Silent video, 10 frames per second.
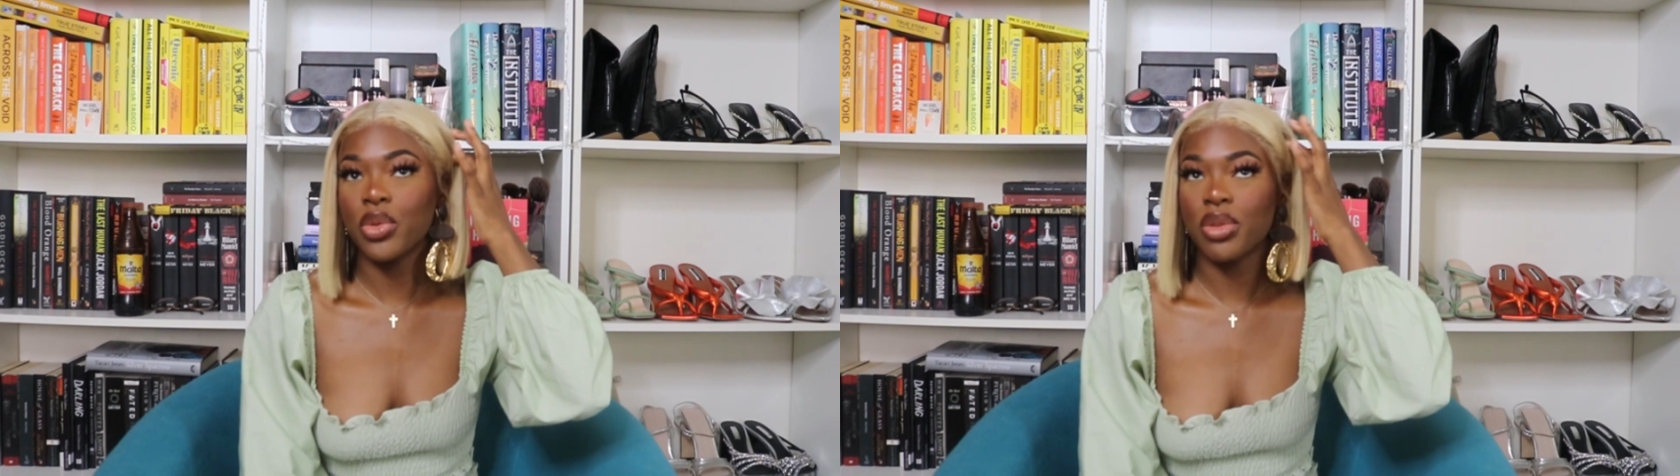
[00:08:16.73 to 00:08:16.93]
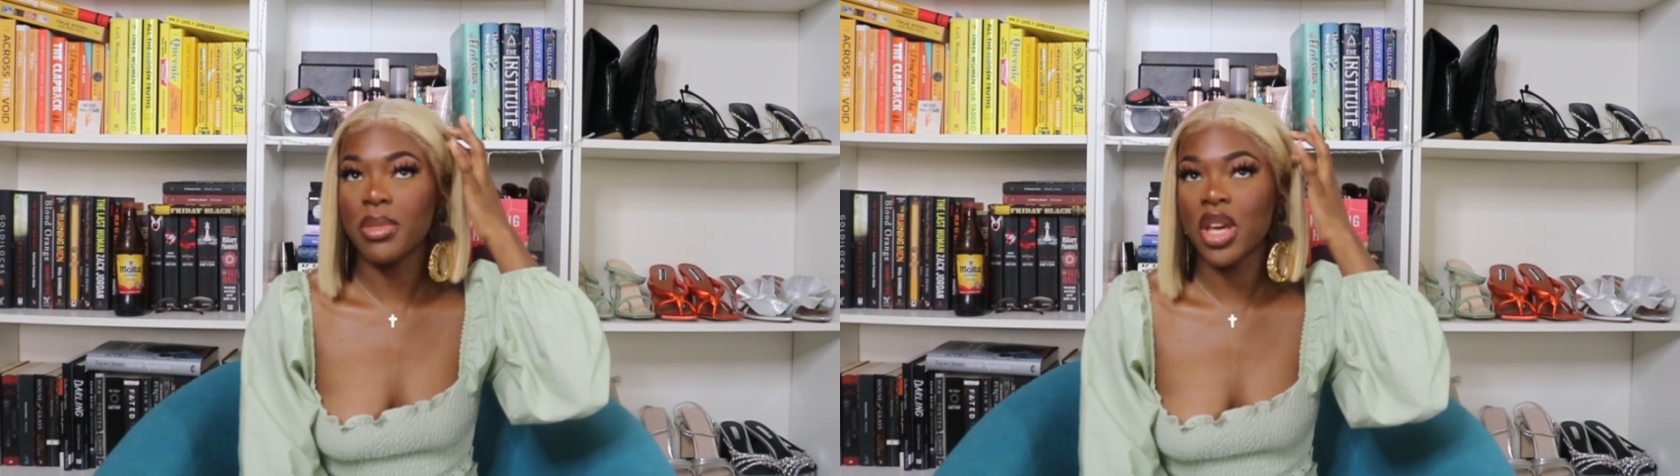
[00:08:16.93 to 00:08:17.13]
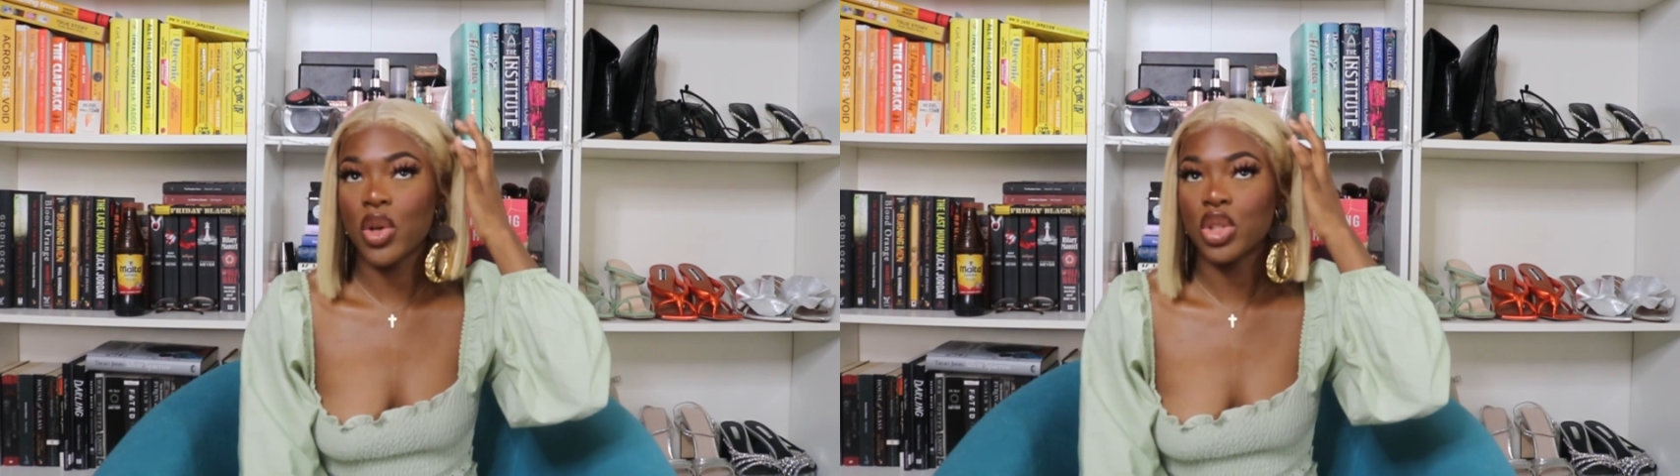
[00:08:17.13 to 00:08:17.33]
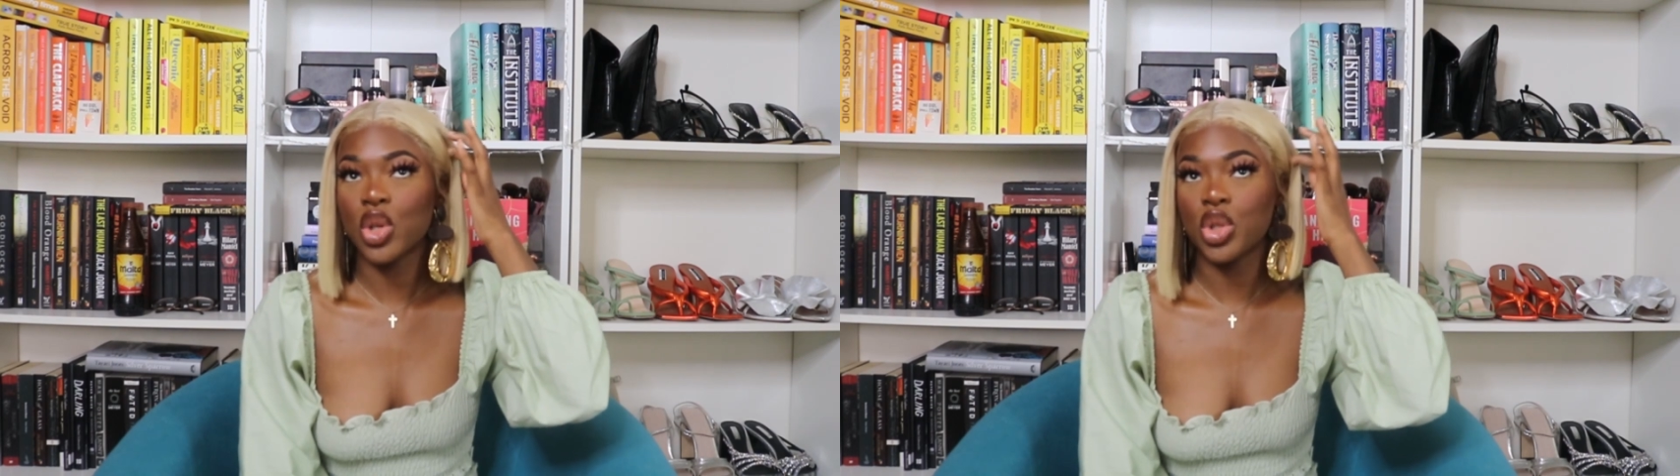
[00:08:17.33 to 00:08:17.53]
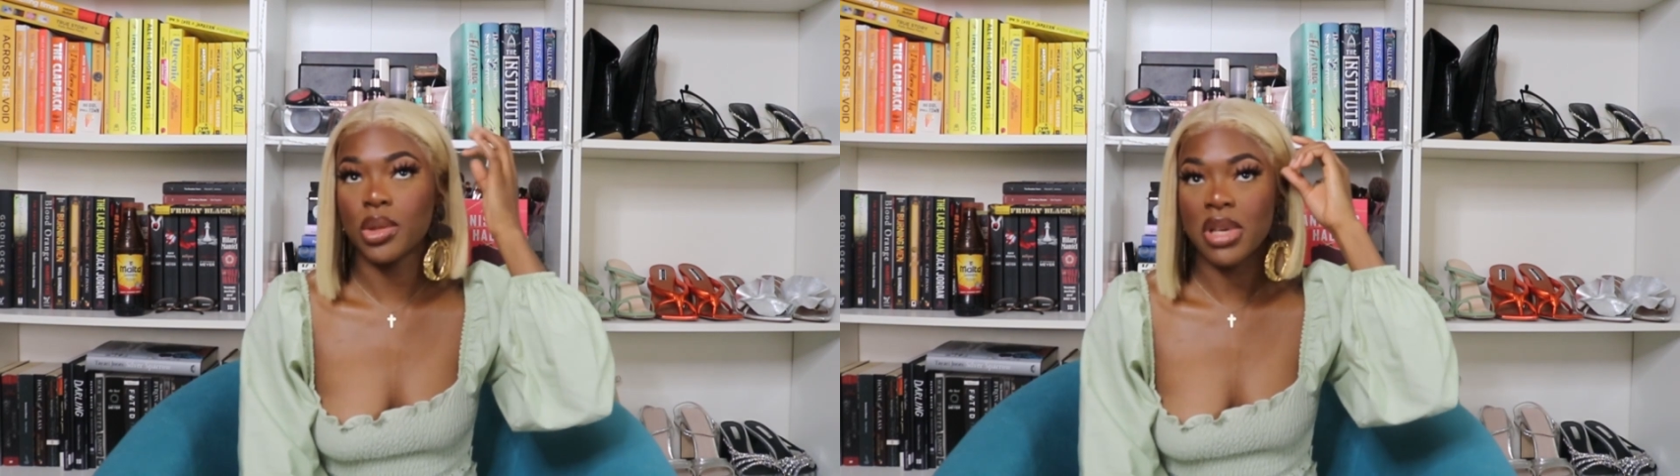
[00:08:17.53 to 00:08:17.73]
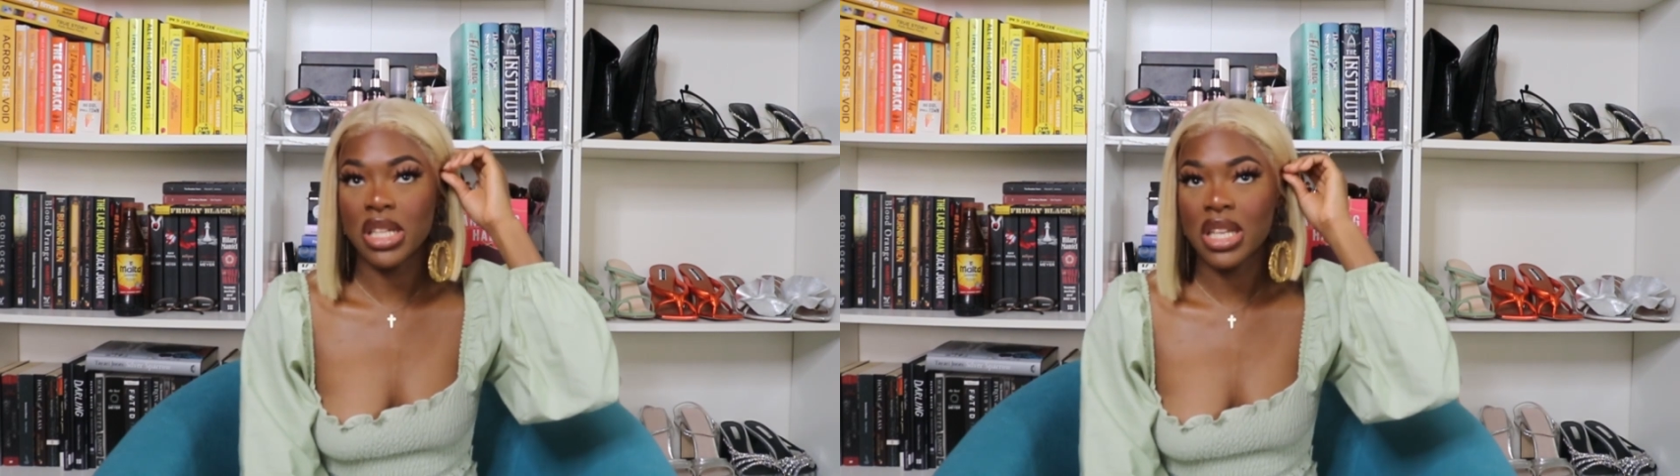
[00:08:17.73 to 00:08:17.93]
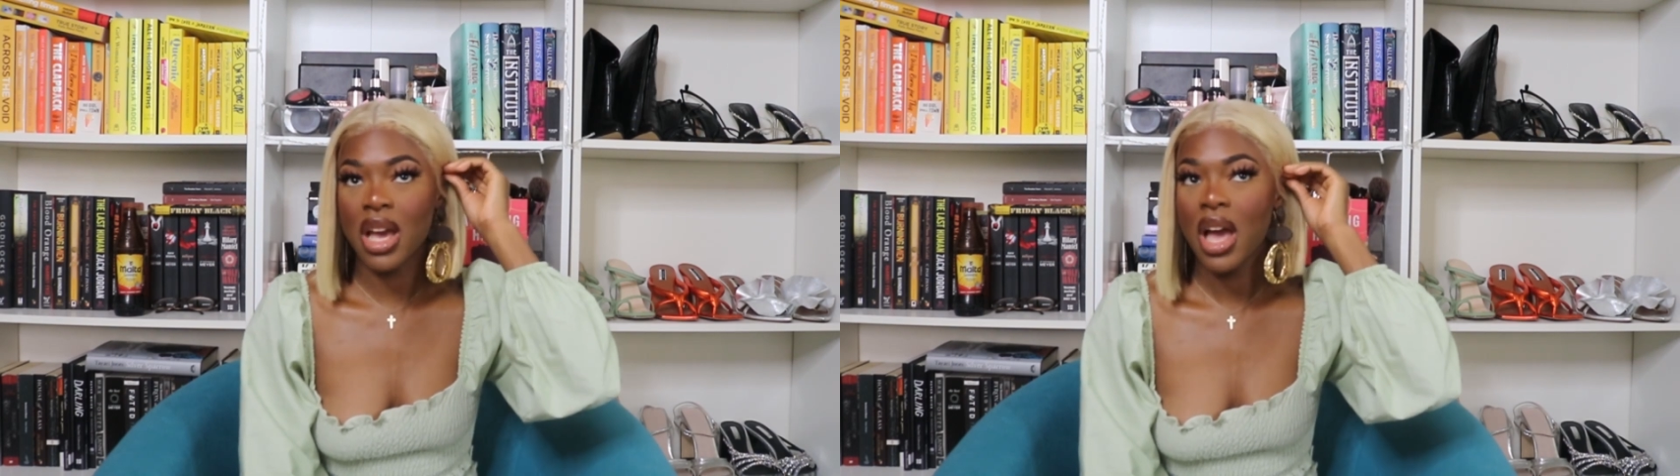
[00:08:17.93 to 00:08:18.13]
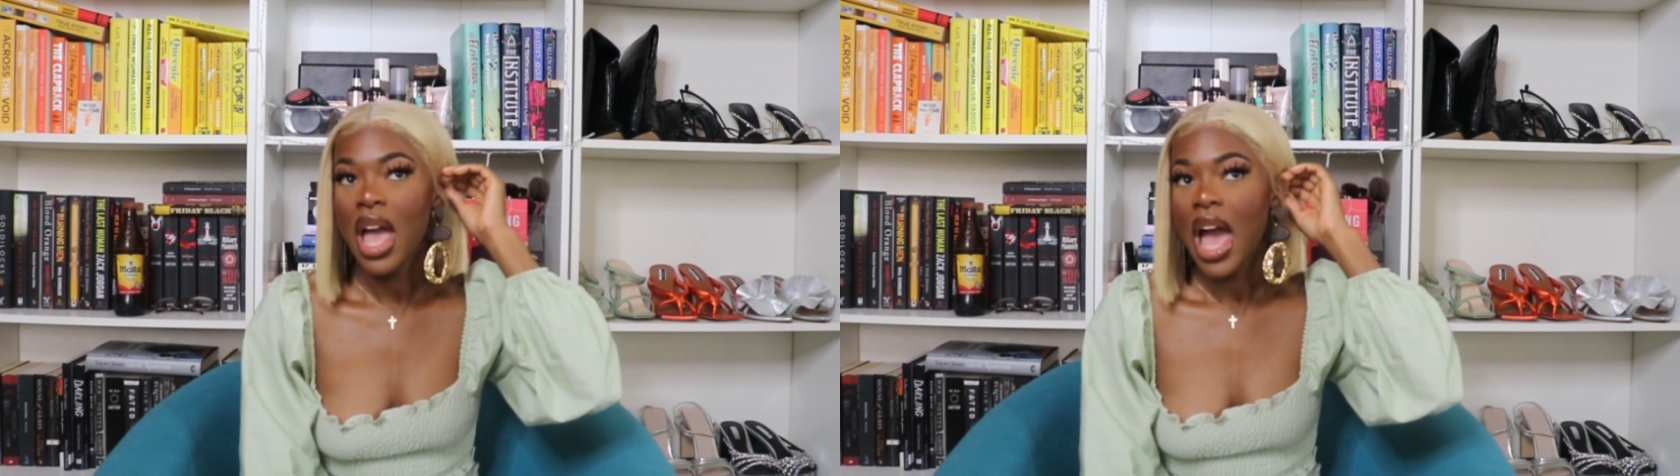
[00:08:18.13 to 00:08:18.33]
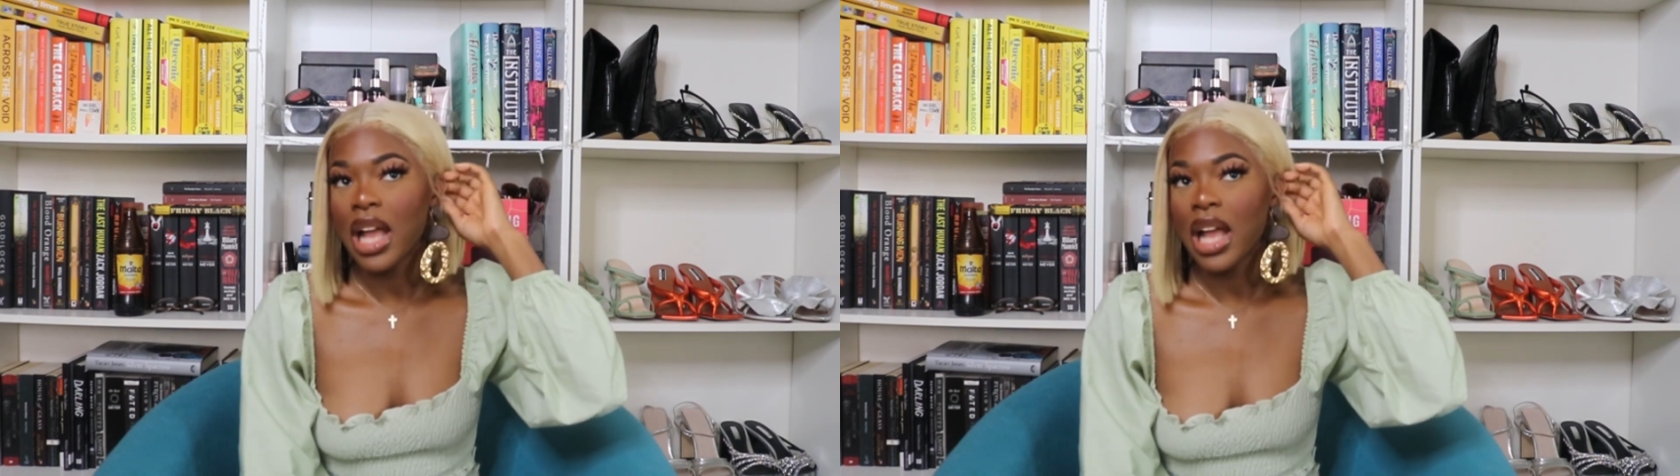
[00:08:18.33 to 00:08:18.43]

with me on social media,